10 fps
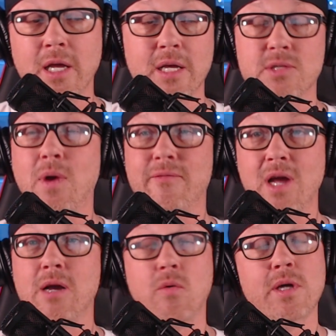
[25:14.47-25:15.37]
So I've
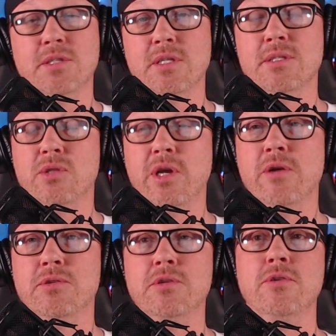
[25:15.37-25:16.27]
got questions there
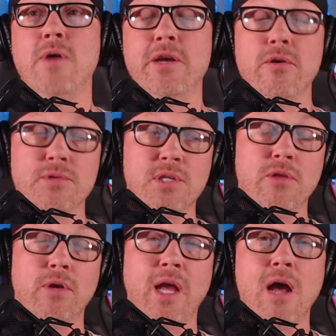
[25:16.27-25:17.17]
too. I know
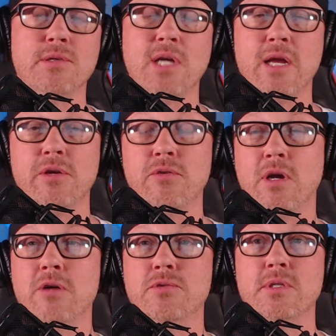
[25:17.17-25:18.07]
Southern Cal's got a new
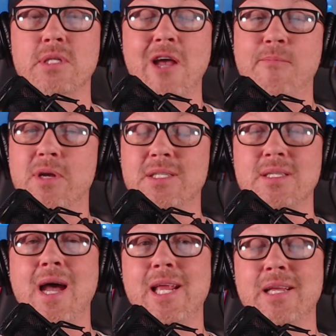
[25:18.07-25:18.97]
coaching staff, but it's
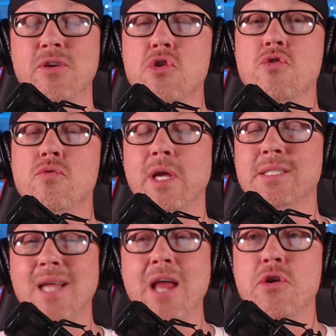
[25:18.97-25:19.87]
not a new
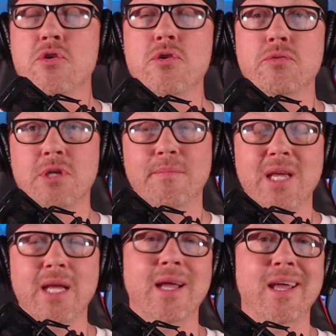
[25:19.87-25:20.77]
he's not new to
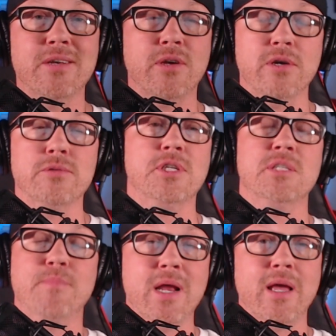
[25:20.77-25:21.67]
being a head coach. He's
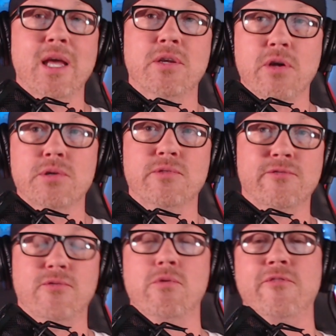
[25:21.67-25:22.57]
been a head coach for
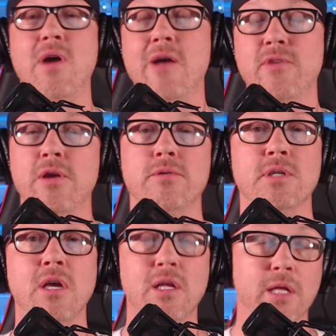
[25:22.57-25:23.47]
four or five years,
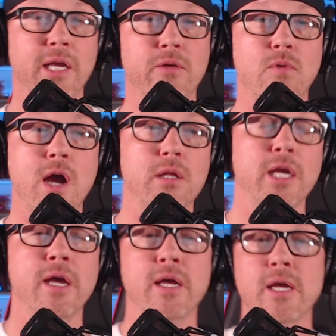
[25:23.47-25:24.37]
Lincoln Riley.
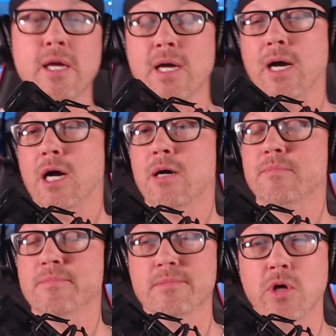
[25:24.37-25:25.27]

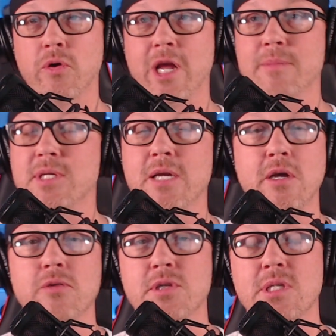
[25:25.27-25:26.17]
Um, Notre Dame's head
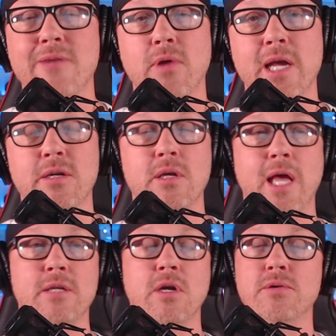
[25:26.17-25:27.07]
coach has never had
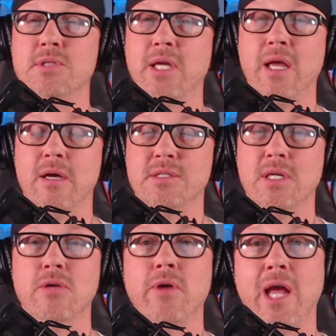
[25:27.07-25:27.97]
head coached a, a
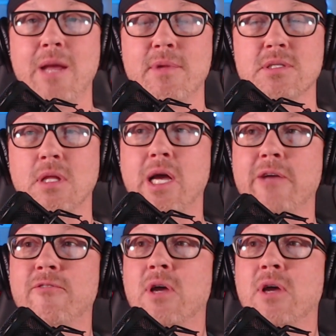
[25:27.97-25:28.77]
single game in his life.